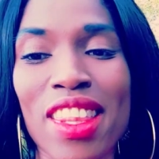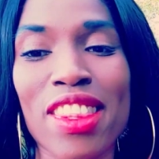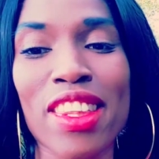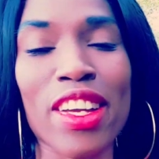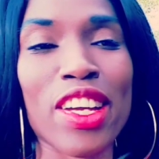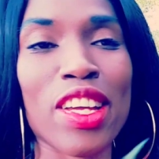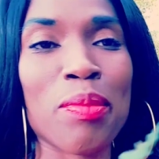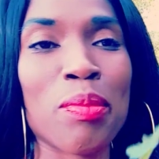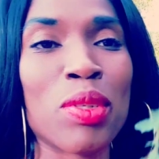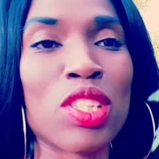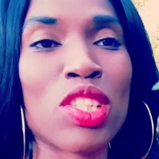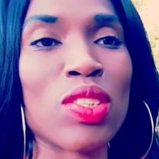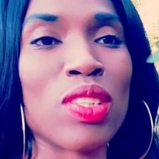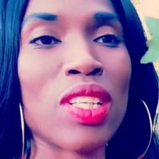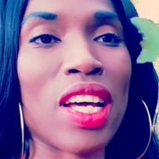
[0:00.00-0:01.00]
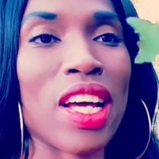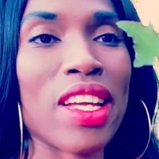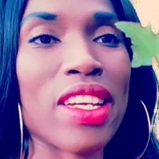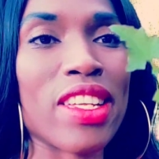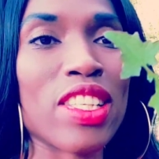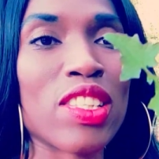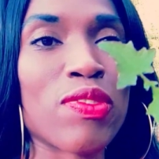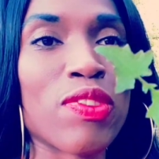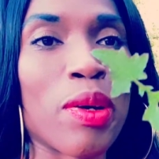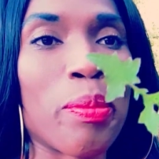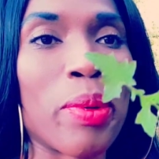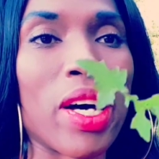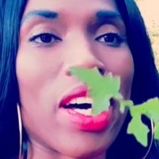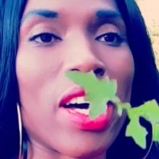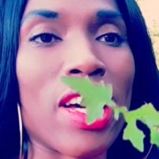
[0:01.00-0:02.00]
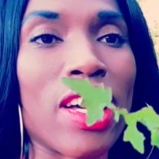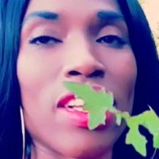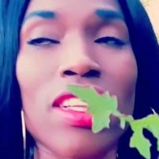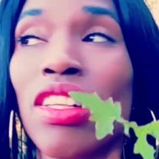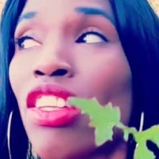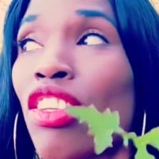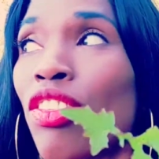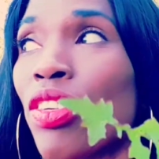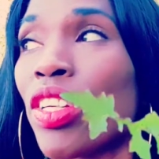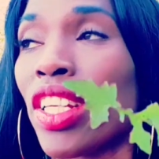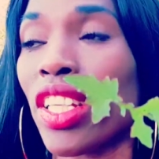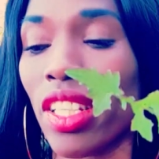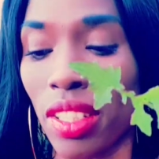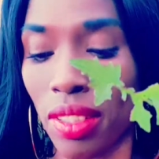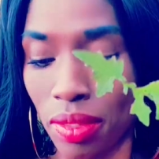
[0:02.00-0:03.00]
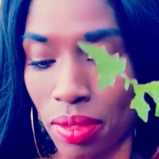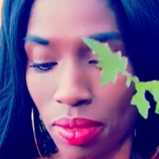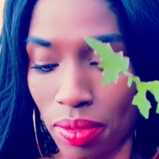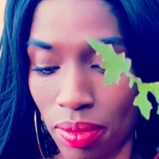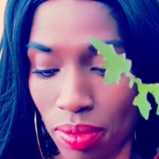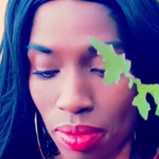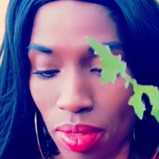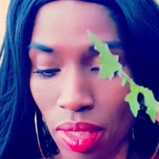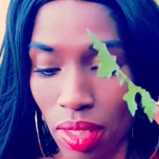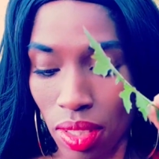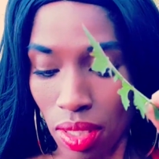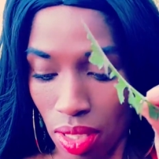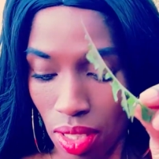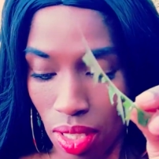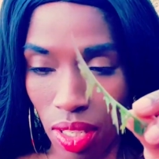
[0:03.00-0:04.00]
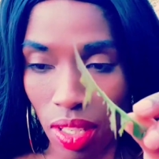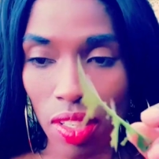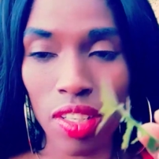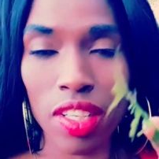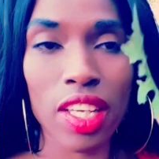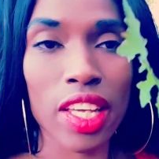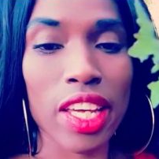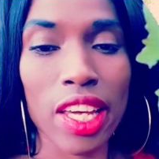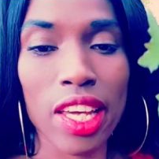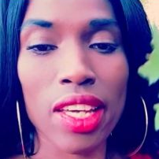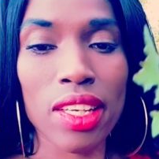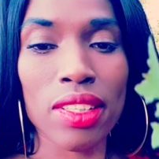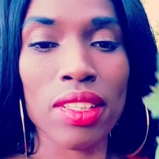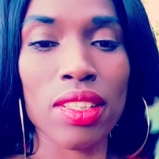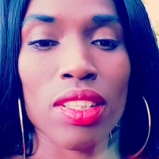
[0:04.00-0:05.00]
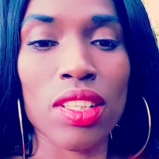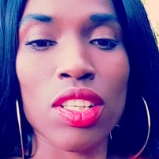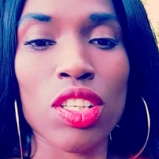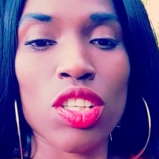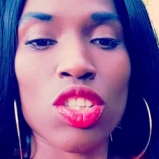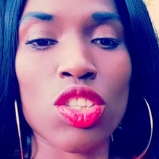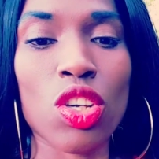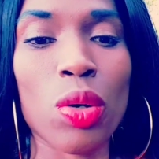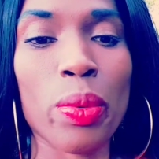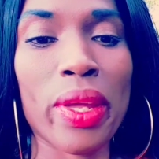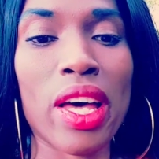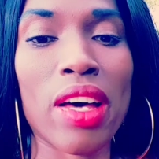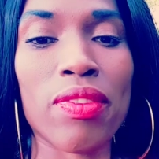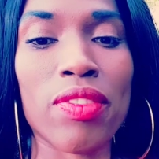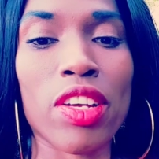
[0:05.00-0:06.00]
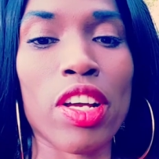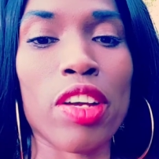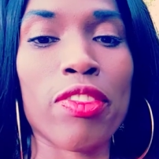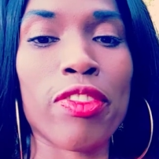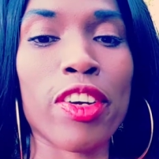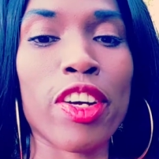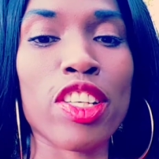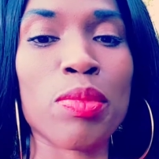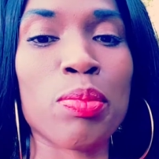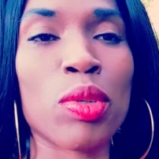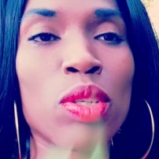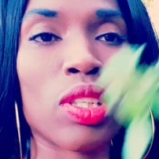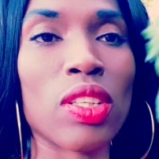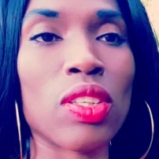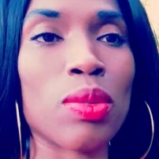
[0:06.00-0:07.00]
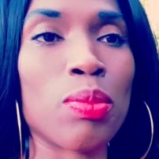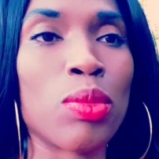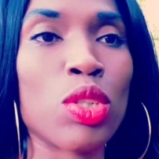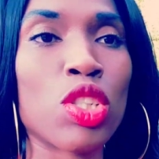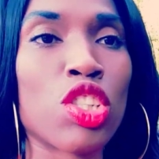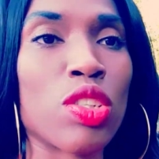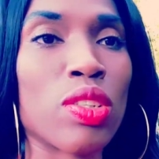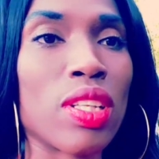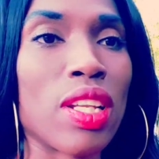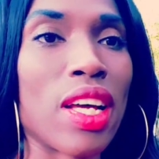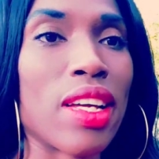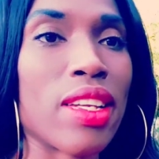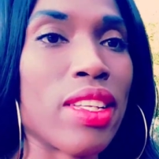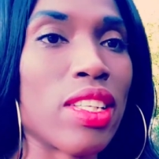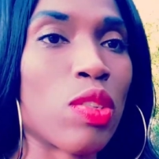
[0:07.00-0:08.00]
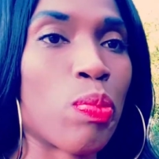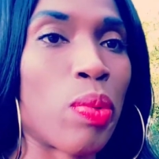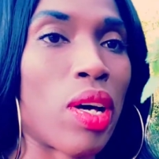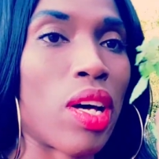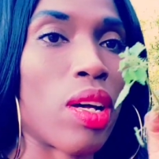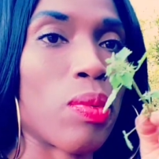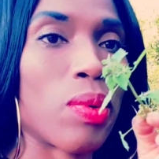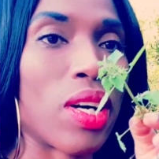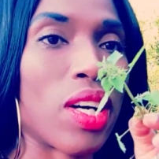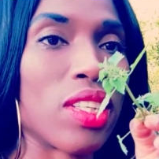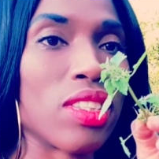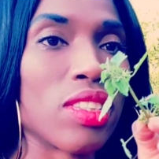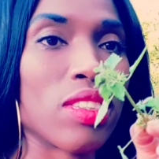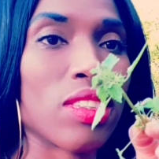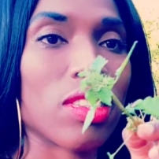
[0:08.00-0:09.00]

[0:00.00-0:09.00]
Third bush looks like this for pile three. Okay, so we have your first bush look like this, pile one.